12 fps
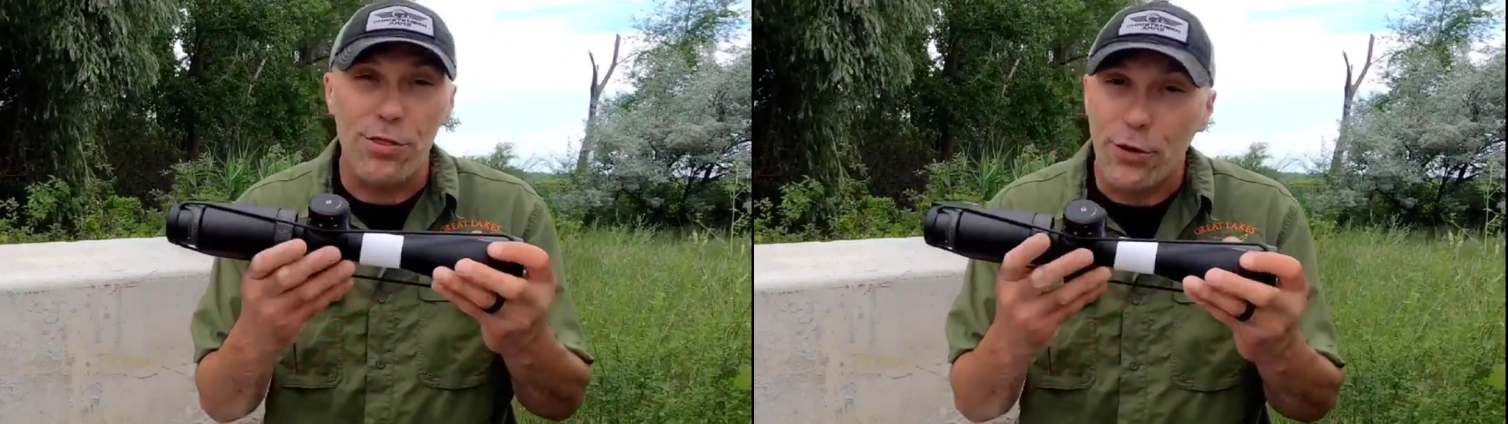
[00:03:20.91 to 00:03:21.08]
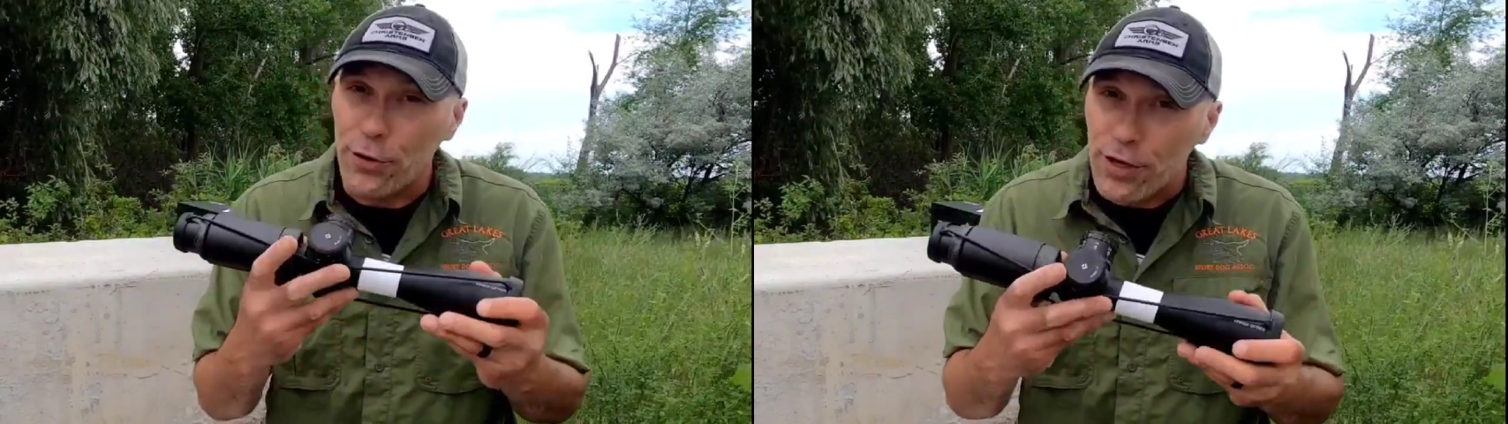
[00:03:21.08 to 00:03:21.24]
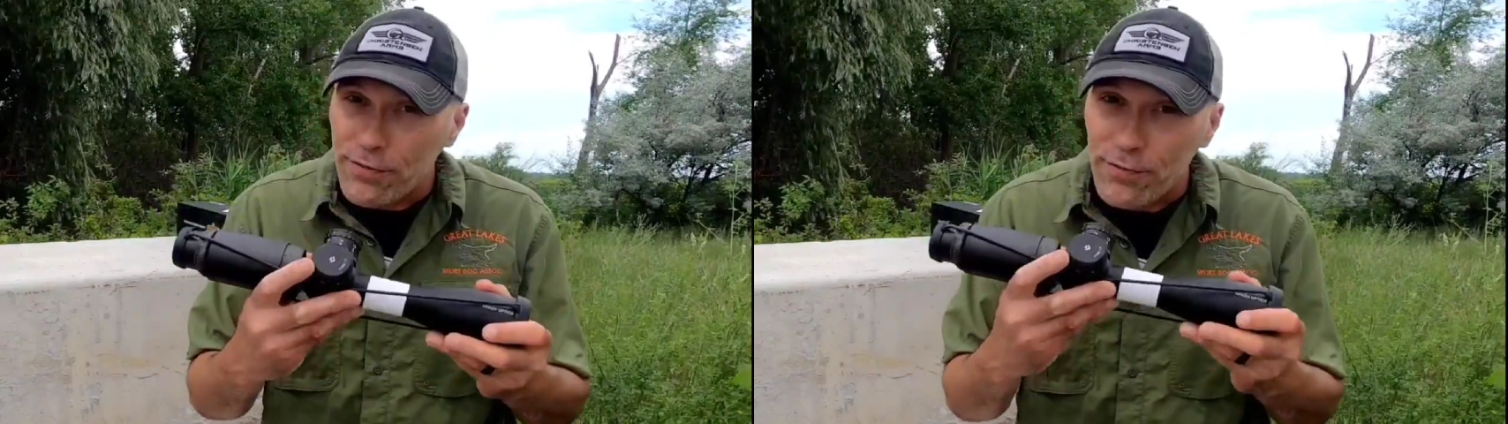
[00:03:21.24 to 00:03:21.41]

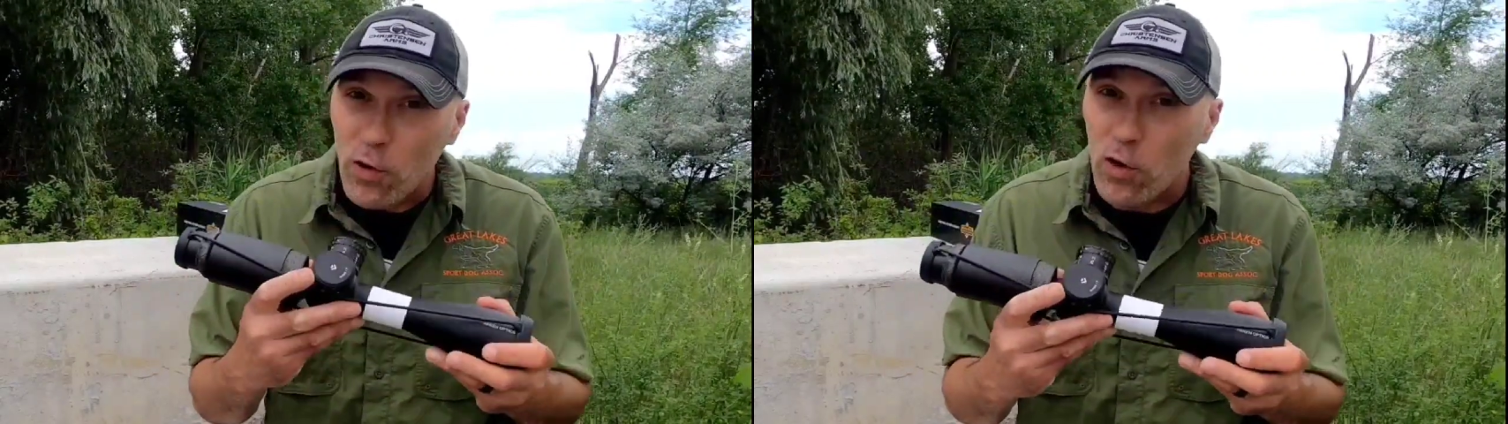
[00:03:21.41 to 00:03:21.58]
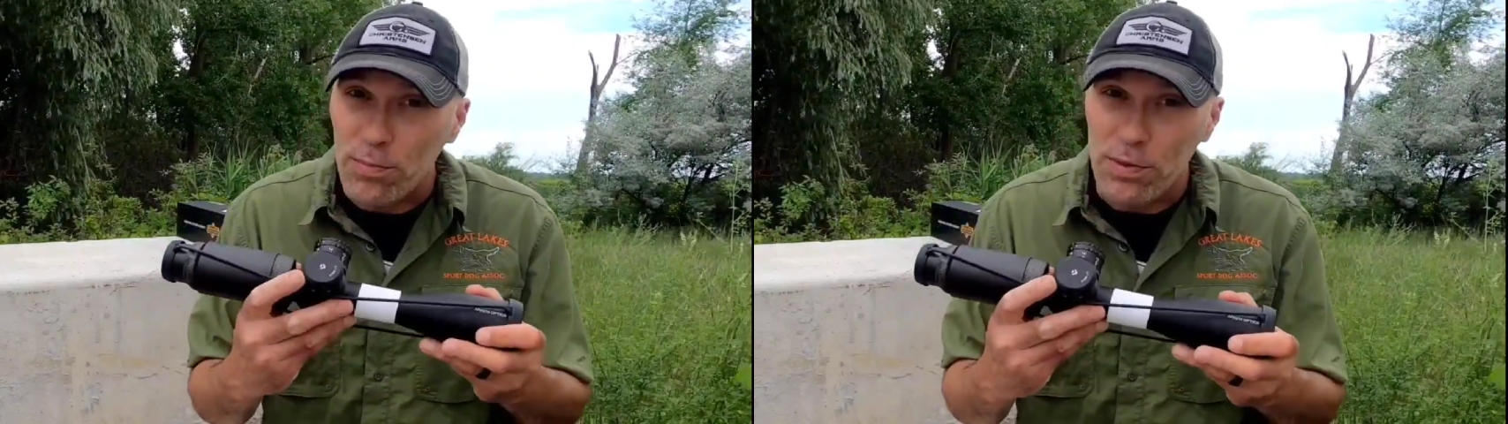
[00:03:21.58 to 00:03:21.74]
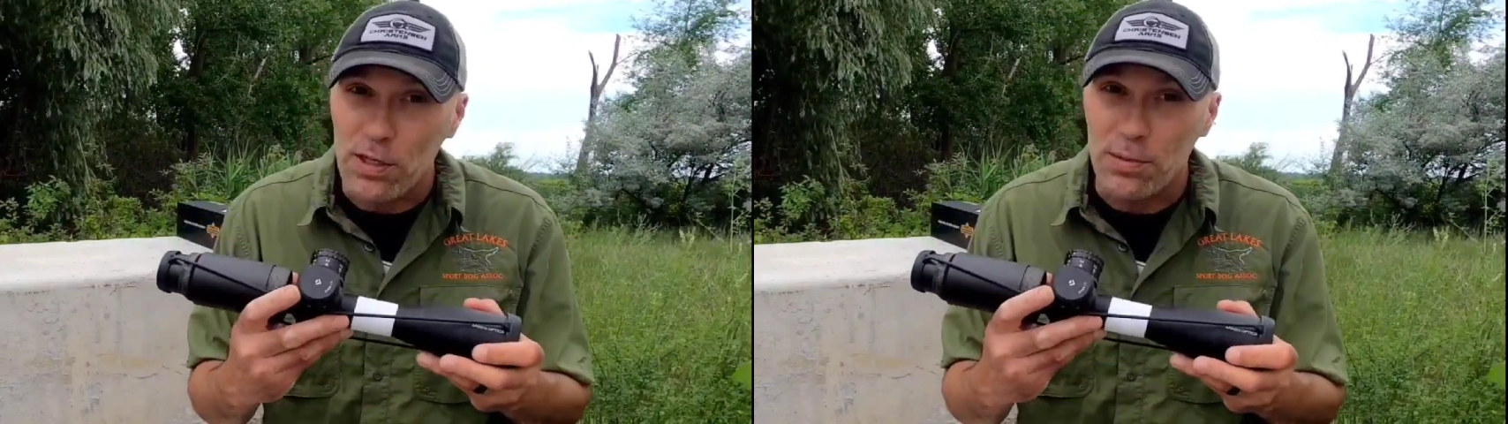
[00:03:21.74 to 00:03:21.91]

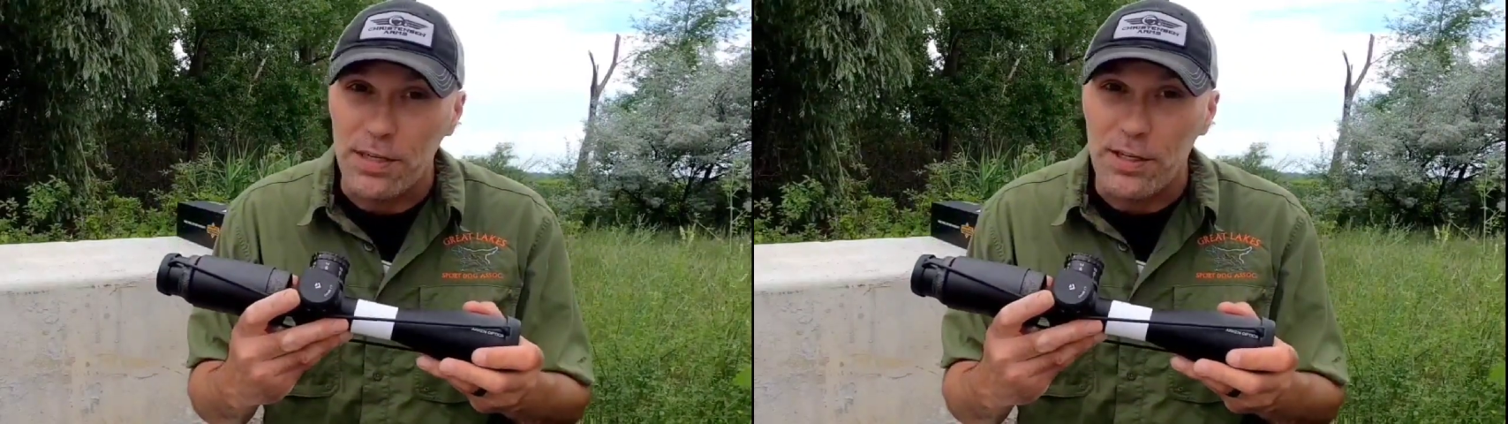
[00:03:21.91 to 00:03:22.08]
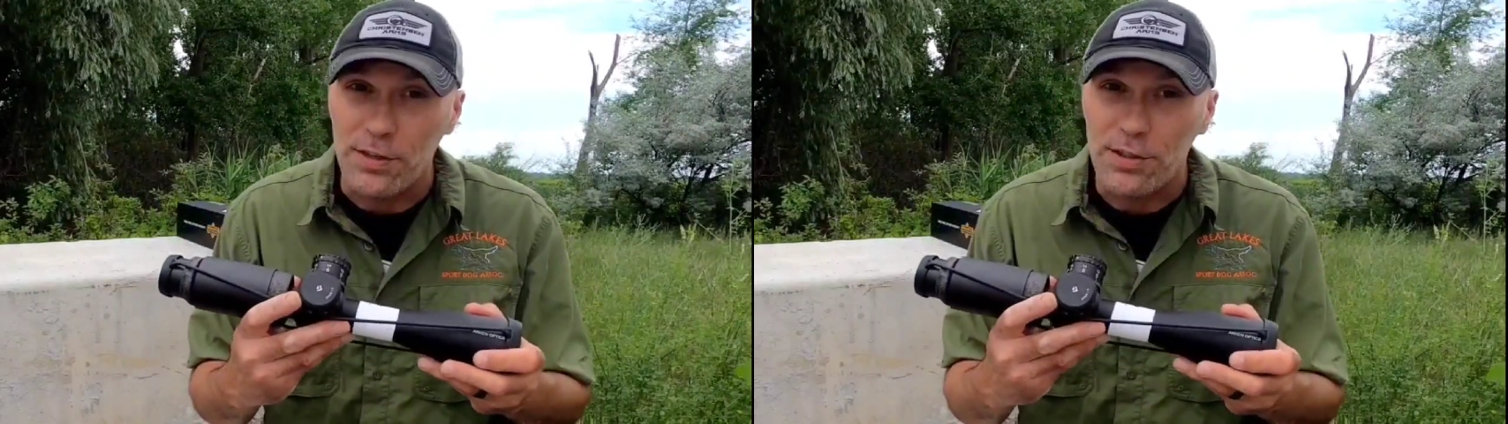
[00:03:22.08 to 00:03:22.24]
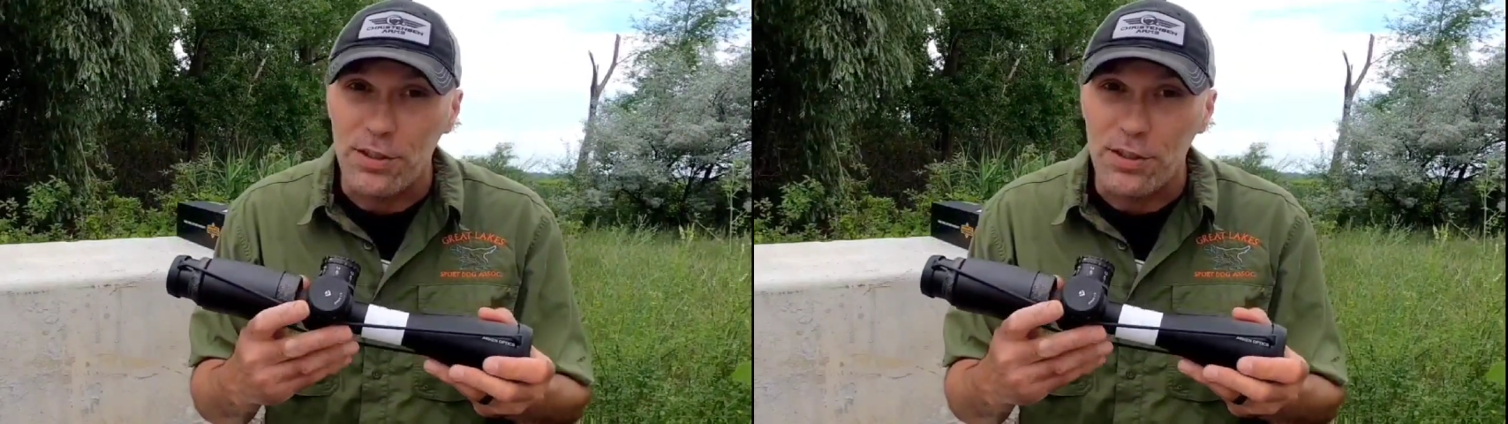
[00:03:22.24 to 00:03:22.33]
34 millimeter